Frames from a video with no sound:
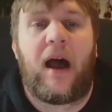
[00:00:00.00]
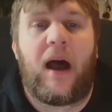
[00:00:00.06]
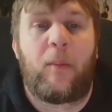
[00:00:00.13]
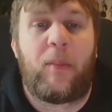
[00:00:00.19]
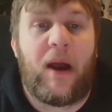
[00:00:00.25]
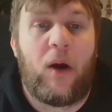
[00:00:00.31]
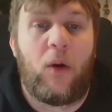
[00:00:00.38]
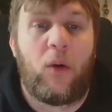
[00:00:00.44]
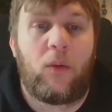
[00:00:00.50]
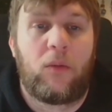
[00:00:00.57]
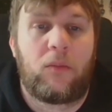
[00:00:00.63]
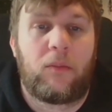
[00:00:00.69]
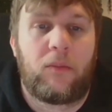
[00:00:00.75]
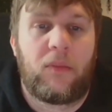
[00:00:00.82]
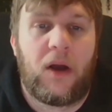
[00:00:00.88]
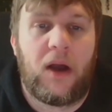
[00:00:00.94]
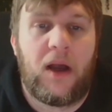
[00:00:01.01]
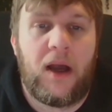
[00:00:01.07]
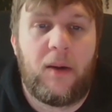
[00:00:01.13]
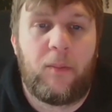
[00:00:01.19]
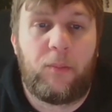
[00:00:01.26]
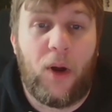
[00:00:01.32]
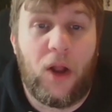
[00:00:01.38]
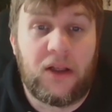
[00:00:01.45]
about
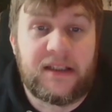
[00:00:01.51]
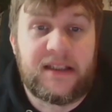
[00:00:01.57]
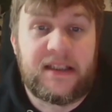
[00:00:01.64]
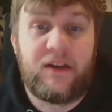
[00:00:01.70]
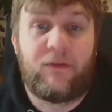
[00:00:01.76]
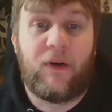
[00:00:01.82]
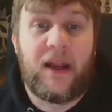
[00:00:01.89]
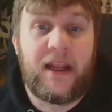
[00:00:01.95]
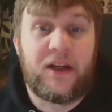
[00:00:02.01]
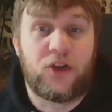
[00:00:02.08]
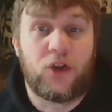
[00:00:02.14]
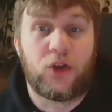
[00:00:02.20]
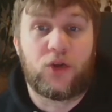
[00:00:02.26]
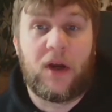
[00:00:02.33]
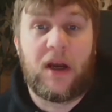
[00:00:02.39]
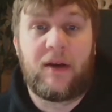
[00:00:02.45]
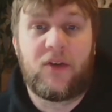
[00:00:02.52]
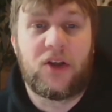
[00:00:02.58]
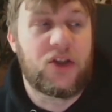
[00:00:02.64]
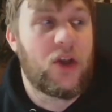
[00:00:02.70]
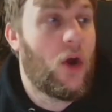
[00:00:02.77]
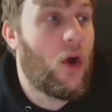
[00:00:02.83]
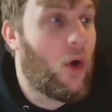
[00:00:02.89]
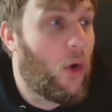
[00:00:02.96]
policy, financial
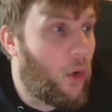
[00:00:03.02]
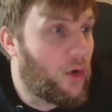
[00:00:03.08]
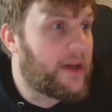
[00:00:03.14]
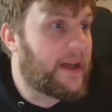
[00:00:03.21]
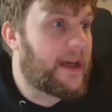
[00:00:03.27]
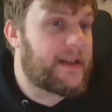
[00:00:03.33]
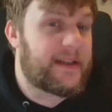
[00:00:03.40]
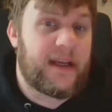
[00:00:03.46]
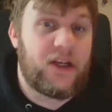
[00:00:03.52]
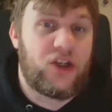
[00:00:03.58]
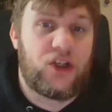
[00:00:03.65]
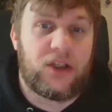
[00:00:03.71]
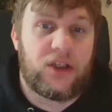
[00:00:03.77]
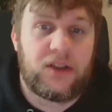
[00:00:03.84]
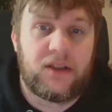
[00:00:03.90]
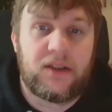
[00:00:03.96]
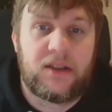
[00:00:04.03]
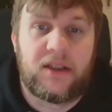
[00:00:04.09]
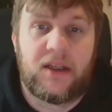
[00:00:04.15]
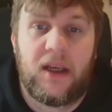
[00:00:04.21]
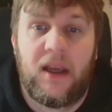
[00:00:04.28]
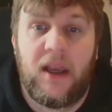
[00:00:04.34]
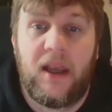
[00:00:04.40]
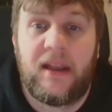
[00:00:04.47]
drivers, organizations,